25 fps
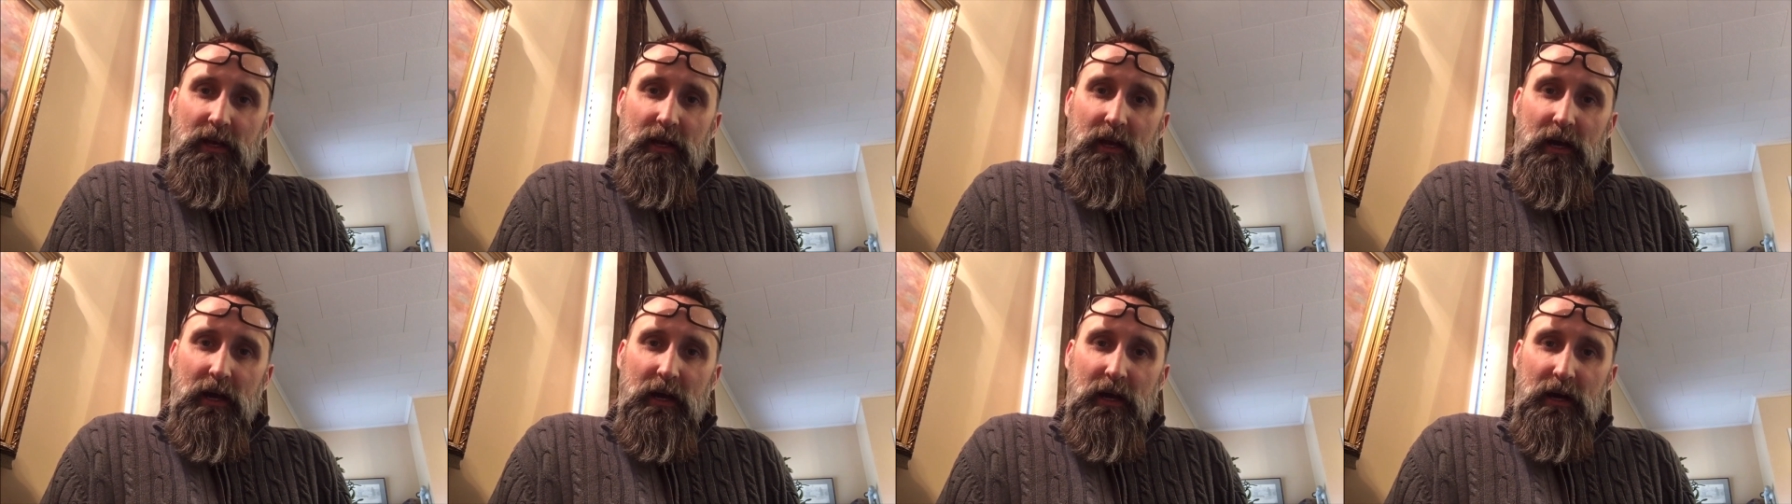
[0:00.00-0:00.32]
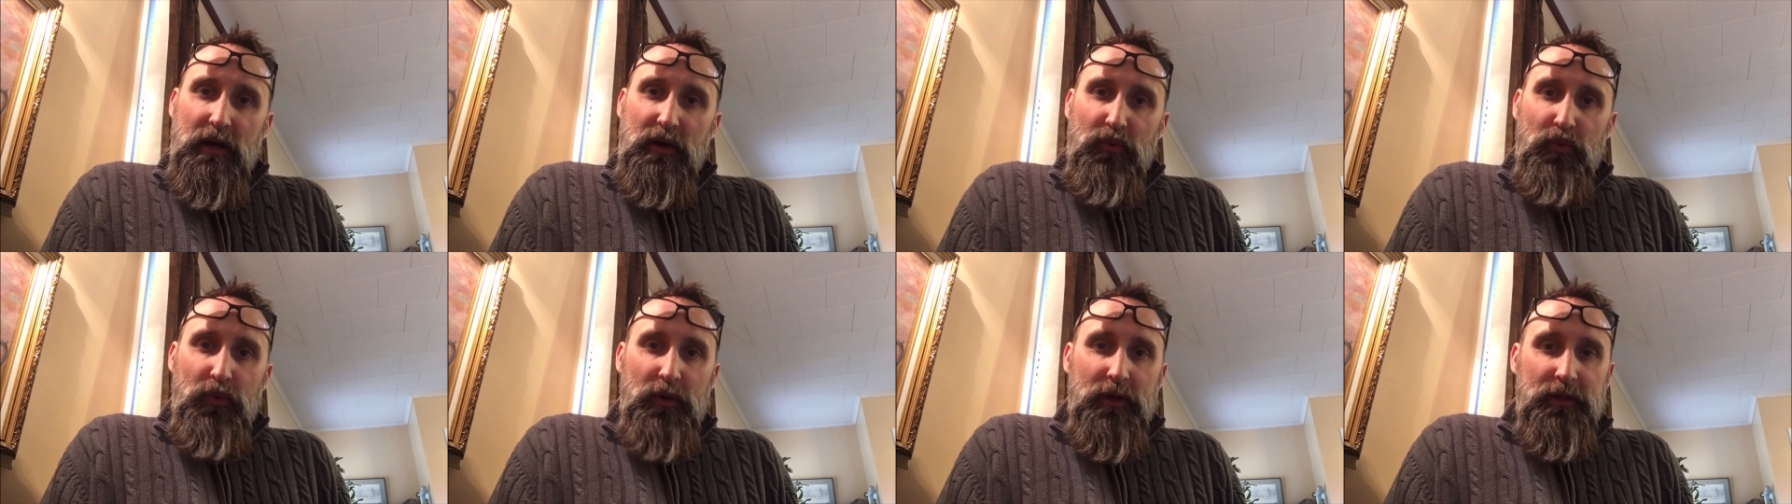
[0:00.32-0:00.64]

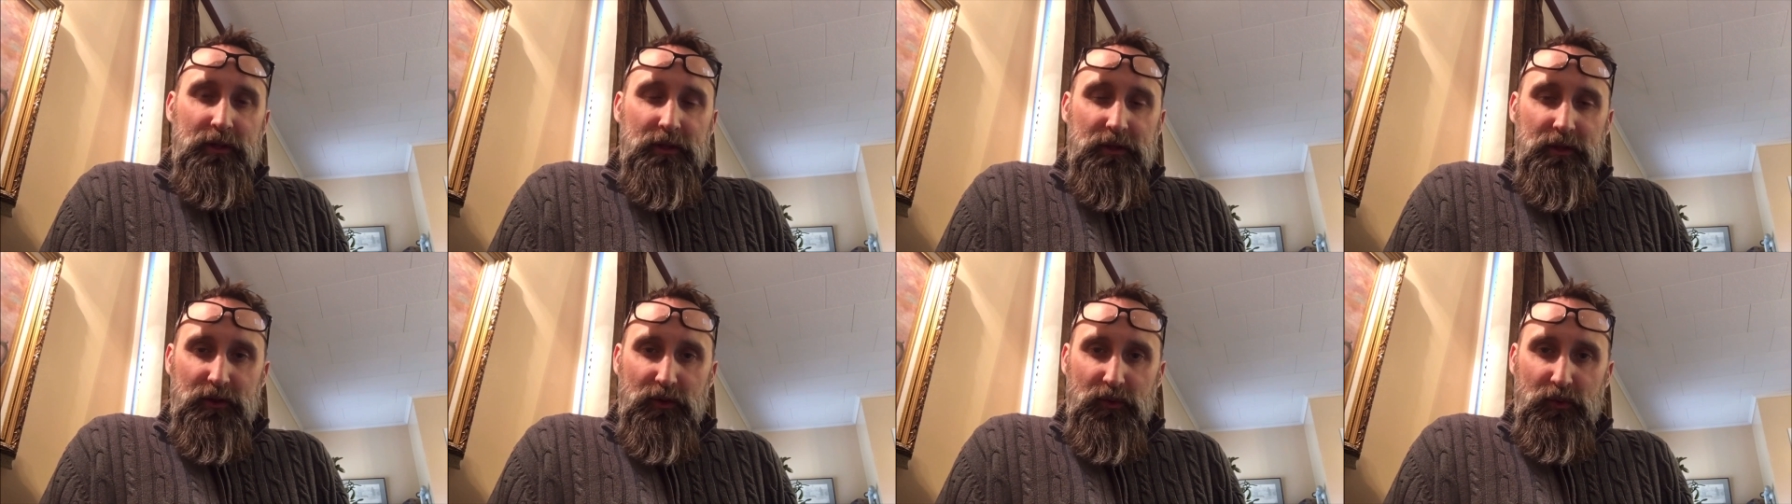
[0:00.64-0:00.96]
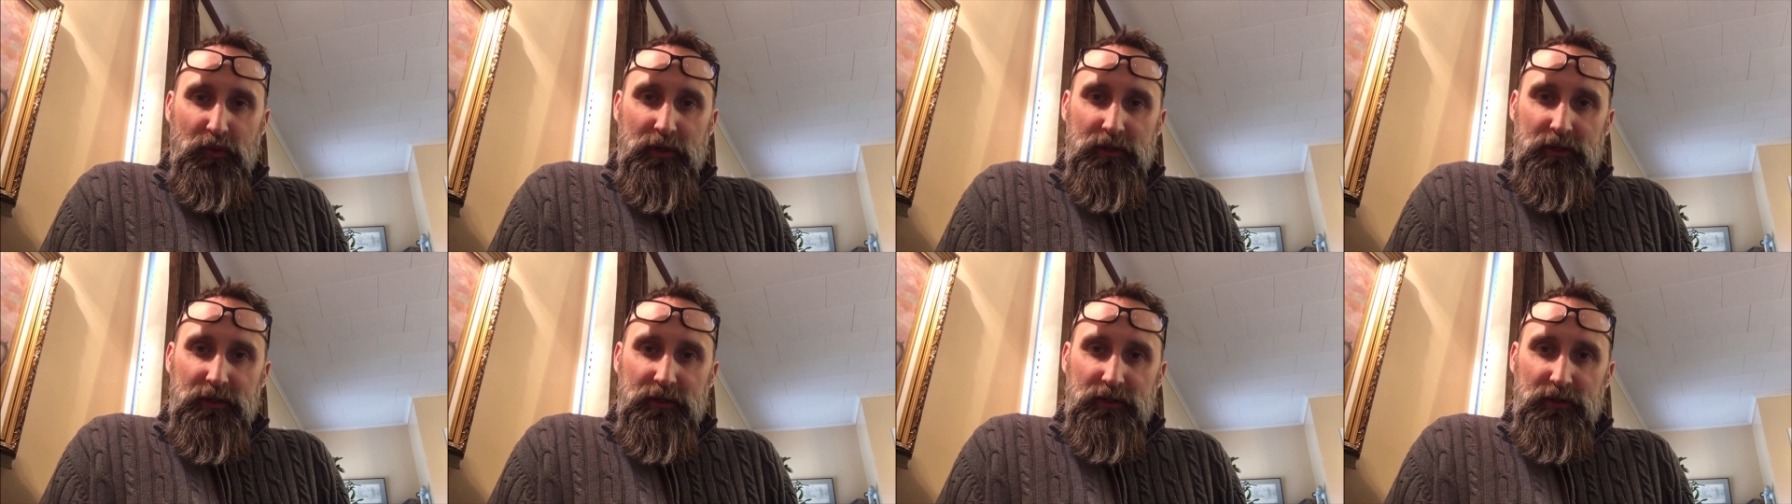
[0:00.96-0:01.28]
uh, with
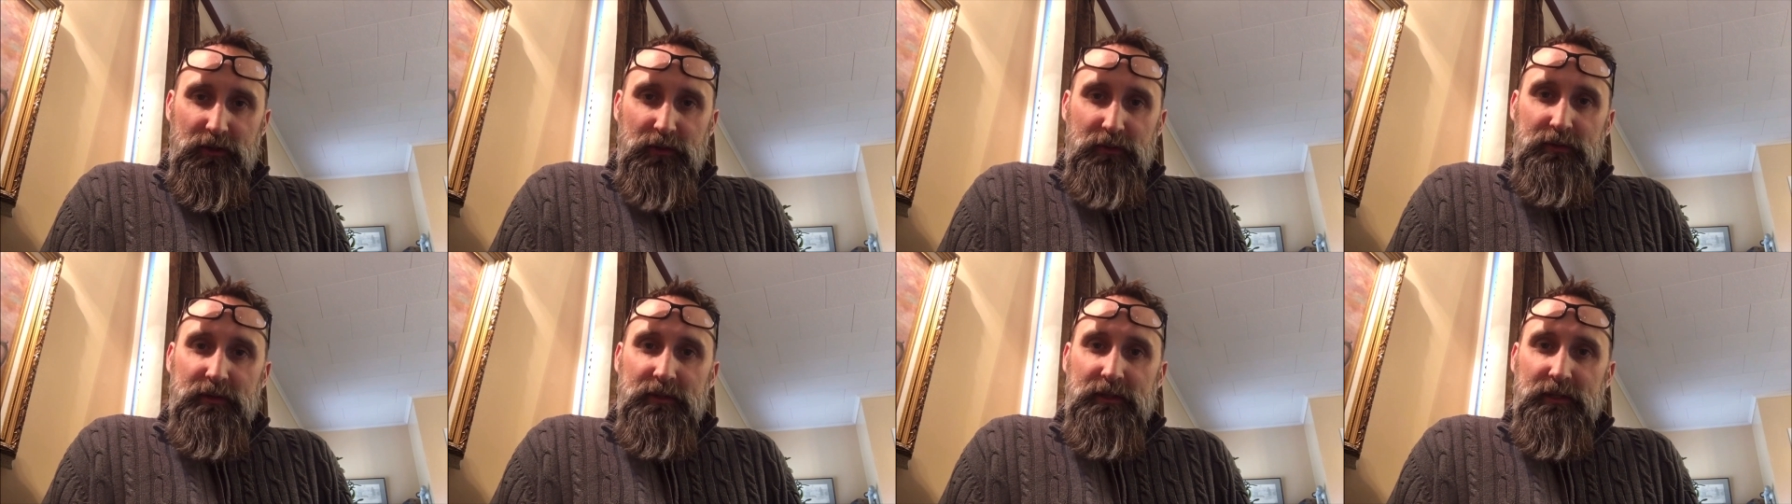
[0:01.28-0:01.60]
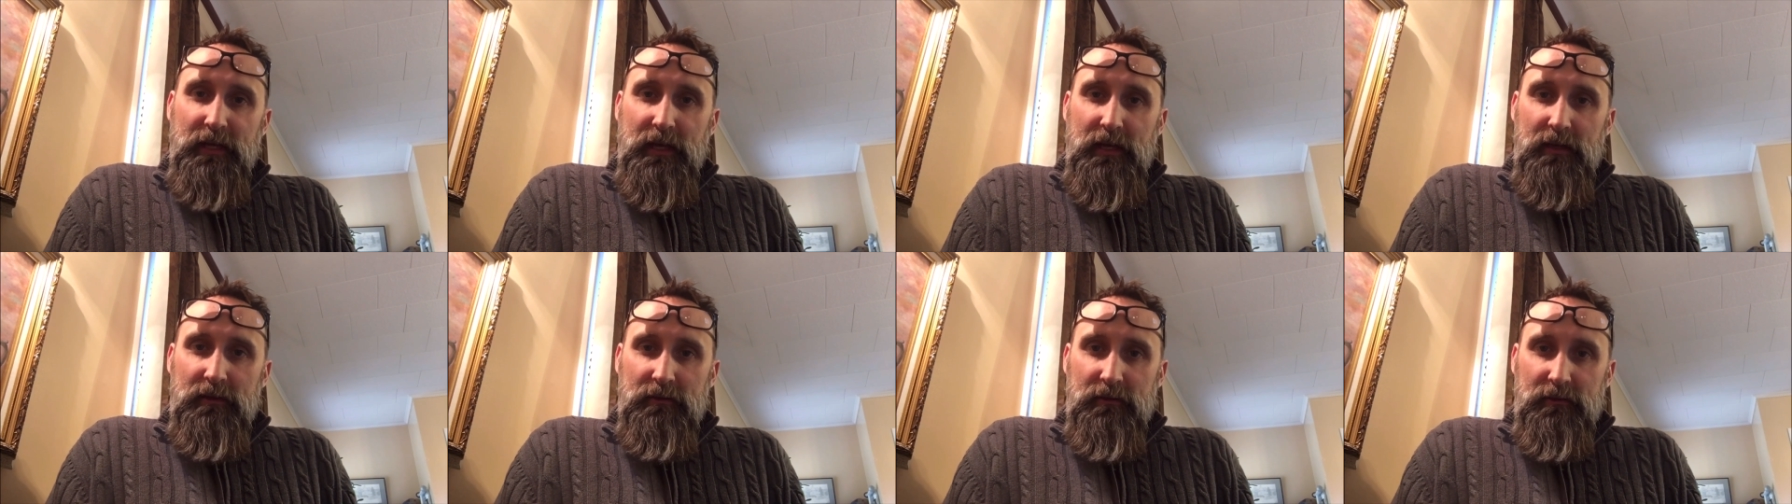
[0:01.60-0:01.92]
with students
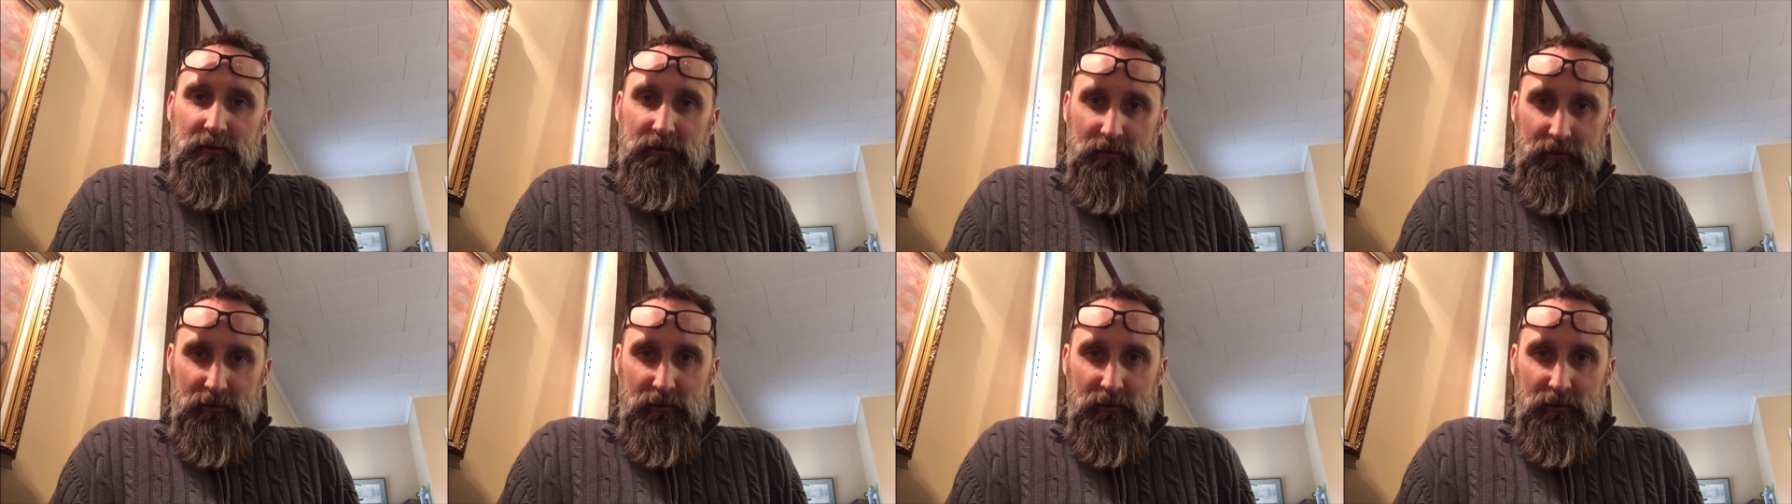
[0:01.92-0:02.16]
and